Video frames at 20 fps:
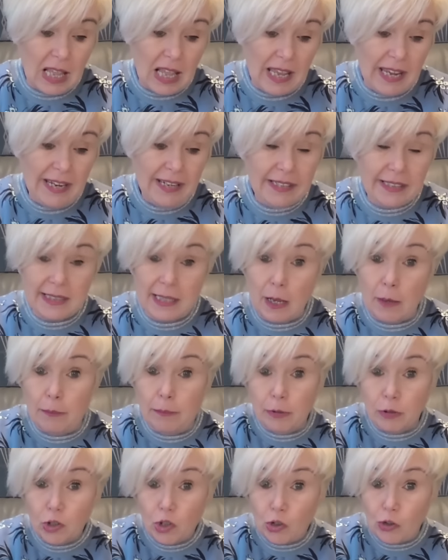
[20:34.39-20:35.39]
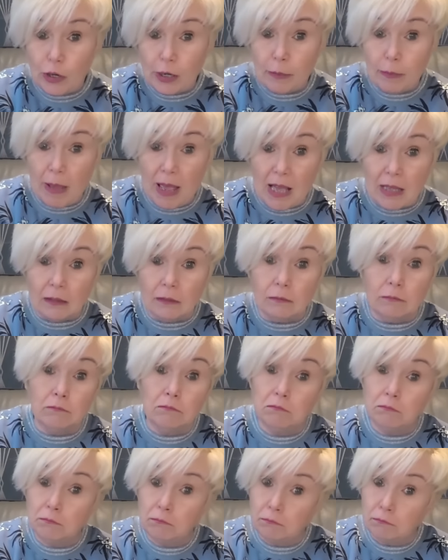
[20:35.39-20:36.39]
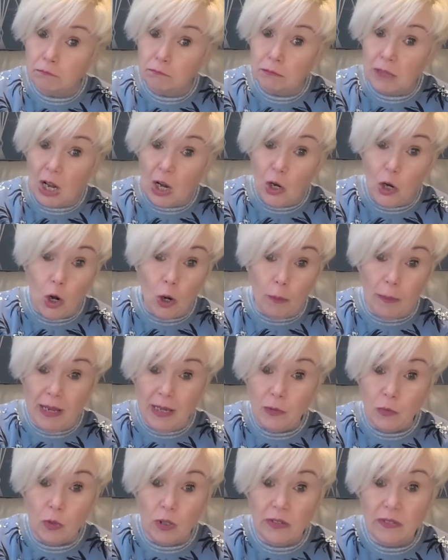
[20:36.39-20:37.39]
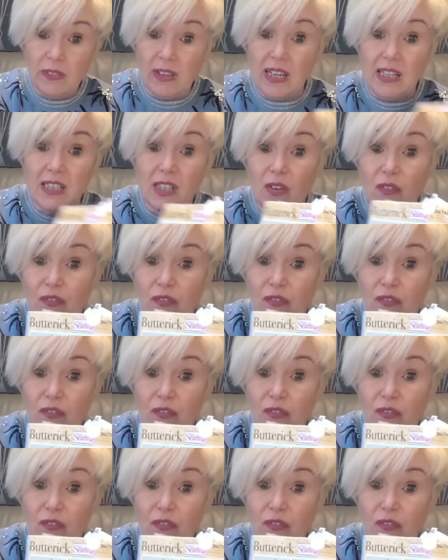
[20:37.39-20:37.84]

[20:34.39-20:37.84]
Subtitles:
It's a Butterick pattern. Not made one of these